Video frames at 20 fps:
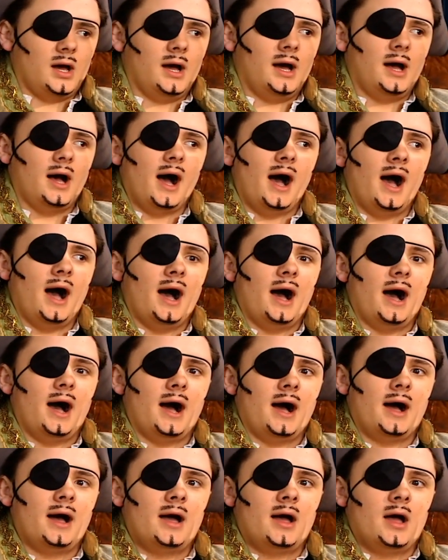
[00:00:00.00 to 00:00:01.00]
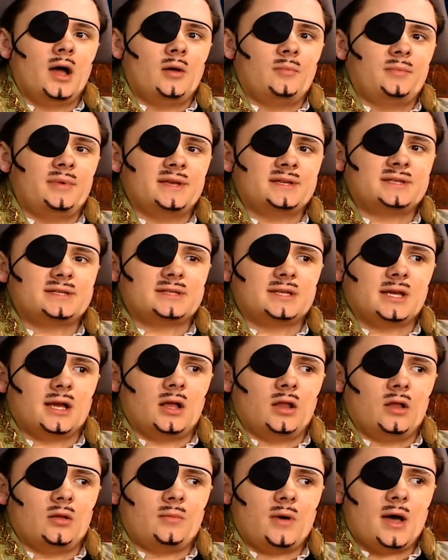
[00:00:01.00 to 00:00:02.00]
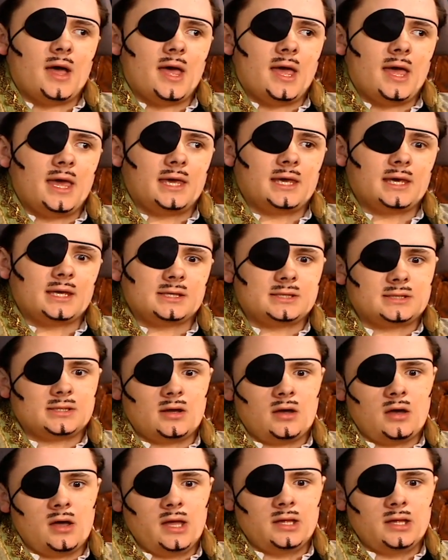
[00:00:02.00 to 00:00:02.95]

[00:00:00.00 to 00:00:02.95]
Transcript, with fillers: Ha ha ha. Be still, my aching